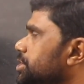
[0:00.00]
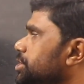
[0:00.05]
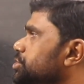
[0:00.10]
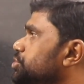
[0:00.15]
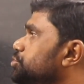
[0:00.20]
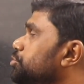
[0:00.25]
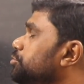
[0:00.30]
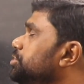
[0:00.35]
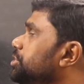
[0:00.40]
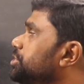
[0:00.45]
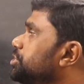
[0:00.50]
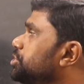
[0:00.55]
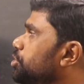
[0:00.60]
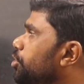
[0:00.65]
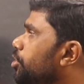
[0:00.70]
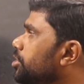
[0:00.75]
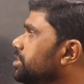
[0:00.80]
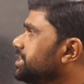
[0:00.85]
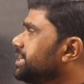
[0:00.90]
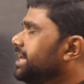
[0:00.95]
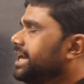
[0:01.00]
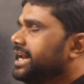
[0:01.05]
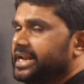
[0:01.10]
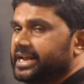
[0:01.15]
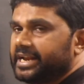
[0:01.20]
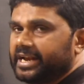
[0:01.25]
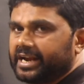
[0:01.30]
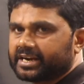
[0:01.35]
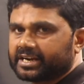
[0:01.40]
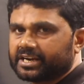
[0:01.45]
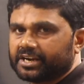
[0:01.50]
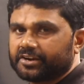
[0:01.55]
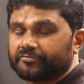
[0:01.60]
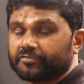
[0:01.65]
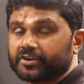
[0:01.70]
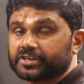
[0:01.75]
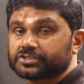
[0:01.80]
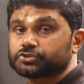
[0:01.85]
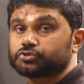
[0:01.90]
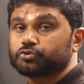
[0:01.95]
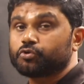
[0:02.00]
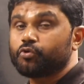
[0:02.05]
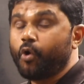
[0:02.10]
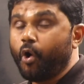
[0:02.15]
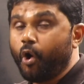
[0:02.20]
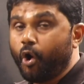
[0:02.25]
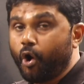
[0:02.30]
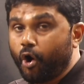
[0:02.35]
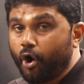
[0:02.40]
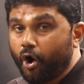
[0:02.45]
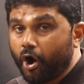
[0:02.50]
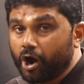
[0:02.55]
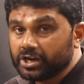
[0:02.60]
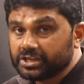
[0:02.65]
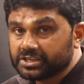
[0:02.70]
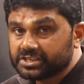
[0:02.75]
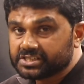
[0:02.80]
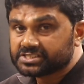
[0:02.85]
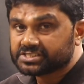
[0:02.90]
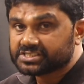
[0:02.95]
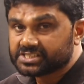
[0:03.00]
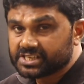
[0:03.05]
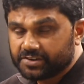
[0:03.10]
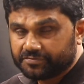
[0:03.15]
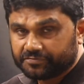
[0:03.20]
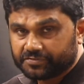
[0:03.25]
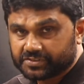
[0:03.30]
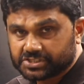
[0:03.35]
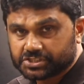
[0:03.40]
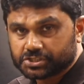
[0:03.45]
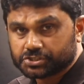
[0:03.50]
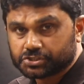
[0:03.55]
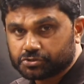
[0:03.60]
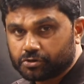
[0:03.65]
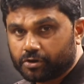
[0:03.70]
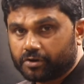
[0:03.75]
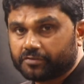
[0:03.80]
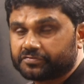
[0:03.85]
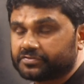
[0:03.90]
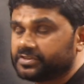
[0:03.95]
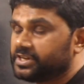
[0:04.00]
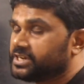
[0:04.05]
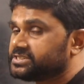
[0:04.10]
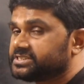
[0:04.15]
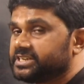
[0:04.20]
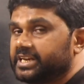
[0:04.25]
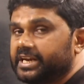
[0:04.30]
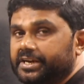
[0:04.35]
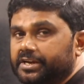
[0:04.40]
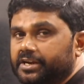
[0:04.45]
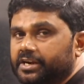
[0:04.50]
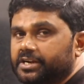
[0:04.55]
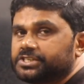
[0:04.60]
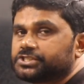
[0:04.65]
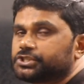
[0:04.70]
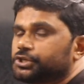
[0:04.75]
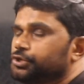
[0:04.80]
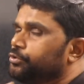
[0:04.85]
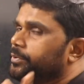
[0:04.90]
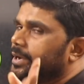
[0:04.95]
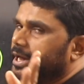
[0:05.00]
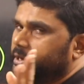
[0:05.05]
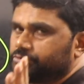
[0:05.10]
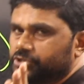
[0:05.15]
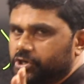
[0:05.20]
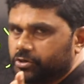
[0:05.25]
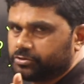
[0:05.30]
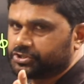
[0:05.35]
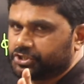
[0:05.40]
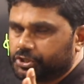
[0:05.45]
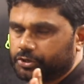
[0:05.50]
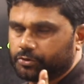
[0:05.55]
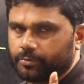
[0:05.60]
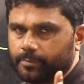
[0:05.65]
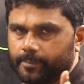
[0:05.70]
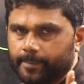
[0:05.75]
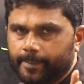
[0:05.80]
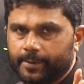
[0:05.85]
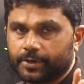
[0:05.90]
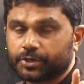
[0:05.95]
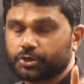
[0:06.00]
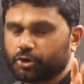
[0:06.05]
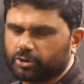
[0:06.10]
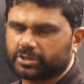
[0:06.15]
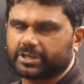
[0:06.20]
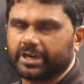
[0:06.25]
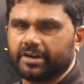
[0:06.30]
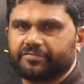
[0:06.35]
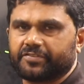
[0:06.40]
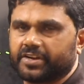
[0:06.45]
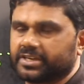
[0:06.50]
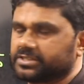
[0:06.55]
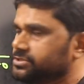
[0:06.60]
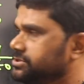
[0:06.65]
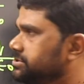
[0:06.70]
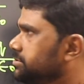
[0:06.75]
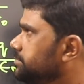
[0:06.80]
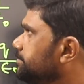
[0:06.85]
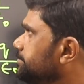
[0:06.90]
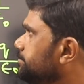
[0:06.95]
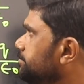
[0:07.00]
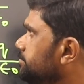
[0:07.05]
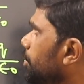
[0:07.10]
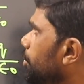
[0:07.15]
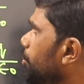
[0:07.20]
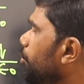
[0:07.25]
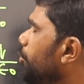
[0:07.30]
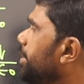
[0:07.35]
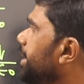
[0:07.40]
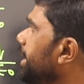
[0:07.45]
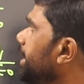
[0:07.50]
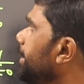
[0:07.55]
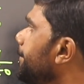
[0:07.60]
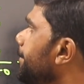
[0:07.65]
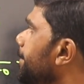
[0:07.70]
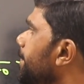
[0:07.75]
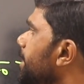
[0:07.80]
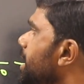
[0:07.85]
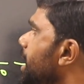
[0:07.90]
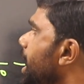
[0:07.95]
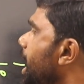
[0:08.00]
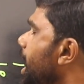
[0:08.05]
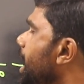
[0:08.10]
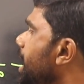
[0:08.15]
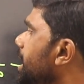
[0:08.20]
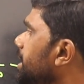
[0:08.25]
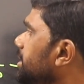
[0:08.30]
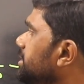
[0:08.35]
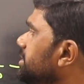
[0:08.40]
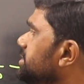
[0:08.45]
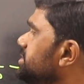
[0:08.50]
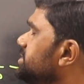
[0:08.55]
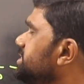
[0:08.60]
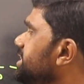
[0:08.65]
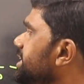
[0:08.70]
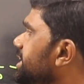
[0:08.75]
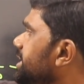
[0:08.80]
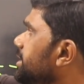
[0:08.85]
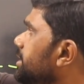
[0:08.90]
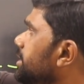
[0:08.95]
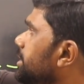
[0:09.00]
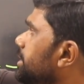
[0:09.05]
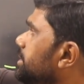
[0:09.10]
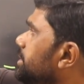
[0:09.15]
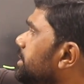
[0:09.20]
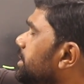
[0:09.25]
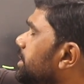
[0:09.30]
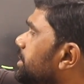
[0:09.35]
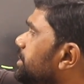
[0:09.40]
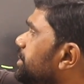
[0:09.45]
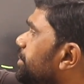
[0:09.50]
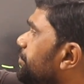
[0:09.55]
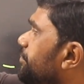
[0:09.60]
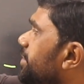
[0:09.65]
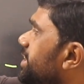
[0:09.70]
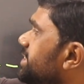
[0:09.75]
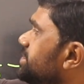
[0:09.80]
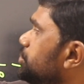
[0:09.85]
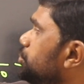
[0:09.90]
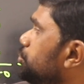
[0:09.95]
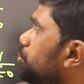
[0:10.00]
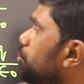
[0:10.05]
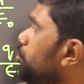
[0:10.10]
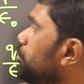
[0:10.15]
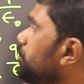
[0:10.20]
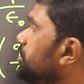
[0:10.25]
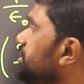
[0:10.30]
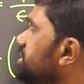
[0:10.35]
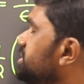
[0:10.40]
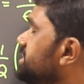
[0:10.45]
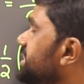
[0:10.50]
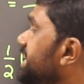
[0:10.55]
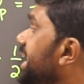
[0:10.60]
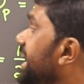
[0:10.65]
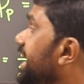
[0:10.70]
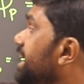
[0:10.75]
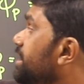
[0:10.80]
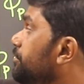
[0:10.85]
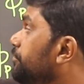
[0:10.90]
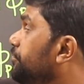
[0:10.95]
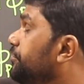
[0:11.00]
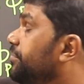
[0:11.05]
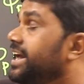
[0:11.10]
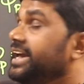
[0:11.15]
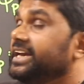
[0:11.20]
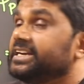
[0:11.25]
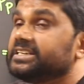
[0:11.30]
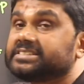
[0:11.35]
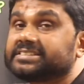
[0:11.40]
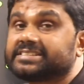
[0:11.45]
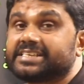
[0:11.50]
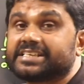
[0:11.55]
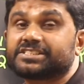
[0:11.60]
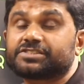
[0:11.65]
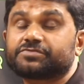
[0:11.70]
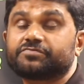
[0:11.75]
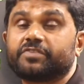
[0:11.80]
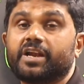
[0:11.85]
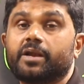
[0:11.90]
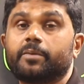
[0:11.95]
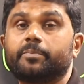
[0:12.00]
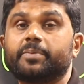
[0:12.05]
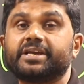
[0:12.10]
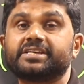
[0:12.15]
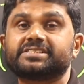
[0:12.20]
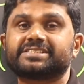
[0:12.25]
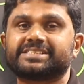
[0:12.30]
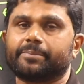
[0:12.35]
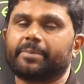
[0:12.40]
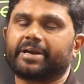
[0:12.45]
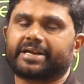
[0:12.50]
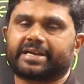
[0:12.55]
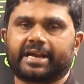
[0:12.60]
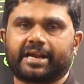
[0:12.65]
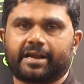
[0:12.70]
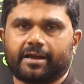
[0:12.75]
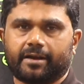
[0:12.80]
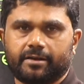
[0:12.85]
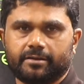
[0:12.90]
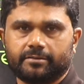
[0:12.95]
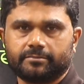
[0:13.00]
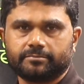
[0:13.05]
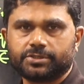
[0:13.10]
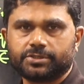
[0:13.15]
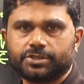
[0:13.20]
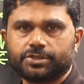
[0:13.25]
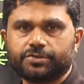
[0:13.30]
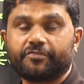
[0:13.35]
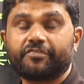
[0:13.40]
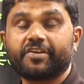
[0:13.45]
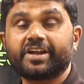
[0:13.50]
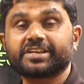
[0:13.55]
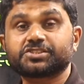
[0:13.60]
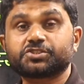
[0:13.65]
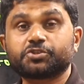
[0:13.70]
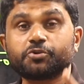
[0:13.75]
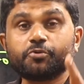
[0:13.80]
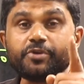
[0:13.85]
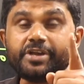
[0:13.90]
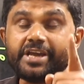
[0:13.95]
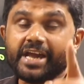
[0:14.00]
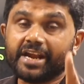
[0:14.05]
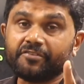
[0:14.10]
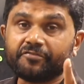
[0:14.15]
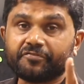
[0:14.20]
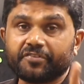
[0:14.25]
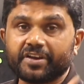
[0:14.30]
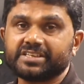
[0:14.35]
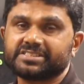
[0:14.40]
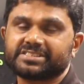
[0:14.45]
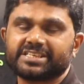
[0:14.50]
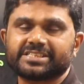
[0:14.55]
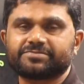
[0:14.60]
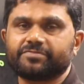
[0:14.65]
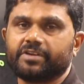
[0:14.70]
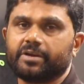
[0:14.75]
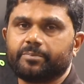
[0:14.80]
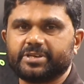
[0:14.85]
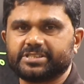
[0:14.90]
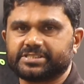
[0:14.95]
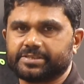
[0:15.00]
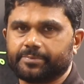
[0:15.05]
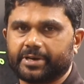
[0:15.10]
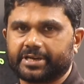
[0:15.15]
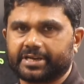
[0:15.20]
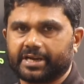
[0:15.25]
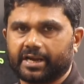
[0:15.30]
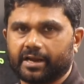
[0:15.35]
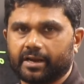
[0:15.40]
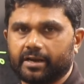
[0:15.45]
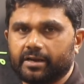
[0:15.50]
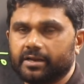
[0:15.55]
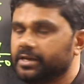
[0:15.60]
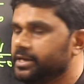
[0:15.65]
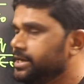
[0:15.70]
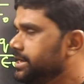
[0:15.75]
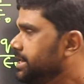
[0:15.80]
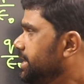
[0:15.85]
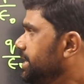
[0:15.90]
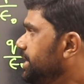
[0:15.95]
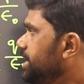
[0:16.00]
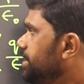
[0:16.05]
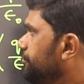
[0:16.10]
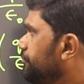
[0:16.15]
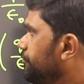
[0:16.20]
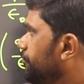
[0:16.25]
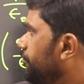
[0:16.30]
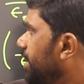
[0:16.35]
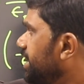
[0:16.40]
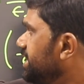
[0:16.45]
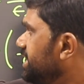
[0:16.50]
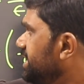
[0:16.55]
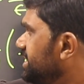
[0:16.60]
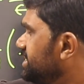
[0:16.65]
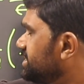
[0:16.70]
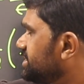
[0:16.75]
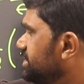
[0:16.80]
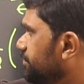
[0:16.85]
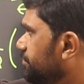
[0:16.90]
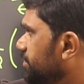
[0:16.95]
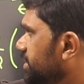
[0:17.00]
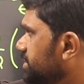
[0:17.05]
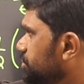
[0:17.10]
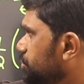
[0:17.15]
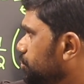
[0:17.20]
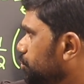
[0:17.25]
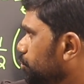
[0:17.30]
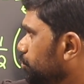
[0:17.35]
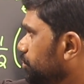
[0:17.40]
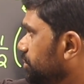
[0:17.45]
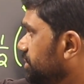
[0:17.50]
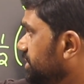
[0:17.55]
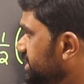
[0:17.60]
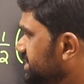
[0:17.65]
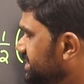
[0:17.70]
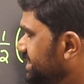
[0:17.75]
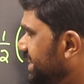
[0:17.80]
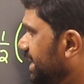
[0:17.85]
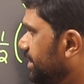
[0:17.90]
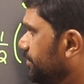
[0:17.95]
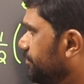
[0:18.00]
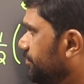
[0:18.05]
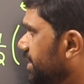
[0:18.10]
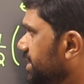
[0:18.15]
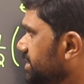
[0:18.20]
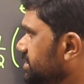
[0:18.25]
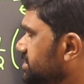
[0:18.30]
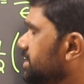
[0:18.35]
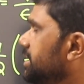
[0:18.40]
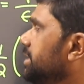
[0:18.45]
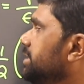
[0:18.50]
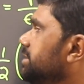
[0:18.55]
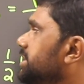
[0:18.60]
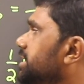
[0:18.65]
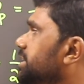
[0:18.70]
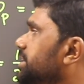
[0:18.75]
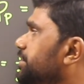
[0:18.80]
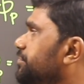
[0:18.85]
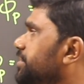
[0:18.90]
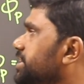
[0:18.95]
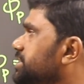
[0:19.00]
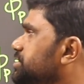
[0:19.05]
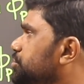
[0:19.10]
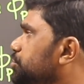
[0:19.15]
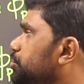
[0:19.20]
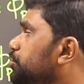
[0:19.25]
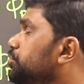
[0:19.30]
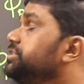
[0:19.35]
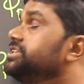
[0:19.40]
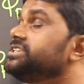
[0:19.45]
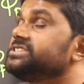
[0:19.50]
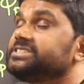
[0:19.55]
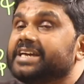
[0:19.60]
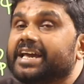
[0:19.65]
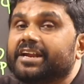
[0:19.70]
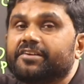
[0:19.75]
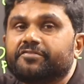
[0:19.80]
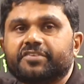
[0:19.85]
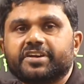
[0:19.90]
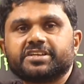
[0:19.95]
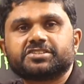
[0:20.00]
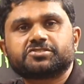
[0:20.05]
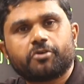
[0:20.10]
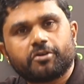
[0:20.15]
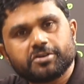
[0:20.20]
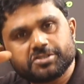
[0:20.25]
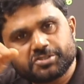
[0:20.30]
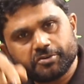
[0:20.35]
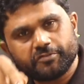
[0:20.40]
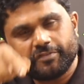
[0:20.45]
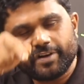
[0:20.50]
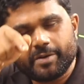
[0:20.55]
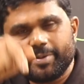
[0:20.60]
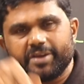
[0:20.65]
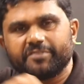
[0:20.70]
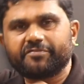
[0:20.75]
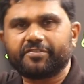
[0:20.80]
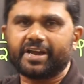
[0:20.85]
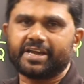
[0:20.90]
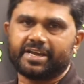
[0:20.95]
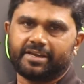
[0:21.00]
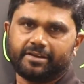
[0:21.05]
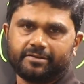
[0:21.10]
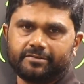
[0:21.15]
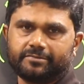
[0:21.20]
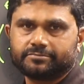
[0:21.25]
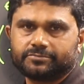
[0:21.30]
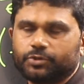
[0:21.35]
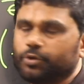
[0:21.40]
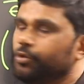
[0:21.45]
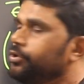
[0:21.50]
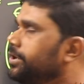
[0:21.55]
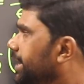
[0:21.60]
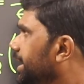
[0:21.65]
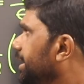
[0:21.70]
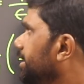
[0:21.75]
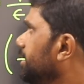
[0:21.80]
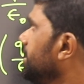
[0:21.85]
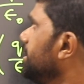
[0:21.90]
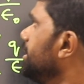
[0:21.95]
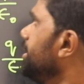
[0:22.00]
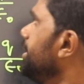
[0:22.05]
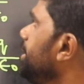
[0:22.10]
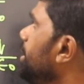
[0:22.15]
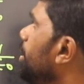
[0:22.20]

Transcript: So the total electric flux through all the surfaces of the cylinder is q by epsilon 0. Total flux. Okay. And see, the flux through these n phases will be symmetrical. Flux through n phases will be symmetrical. If phi is the flux through this n phase, then the flux through this n phase also will be phi. Okay.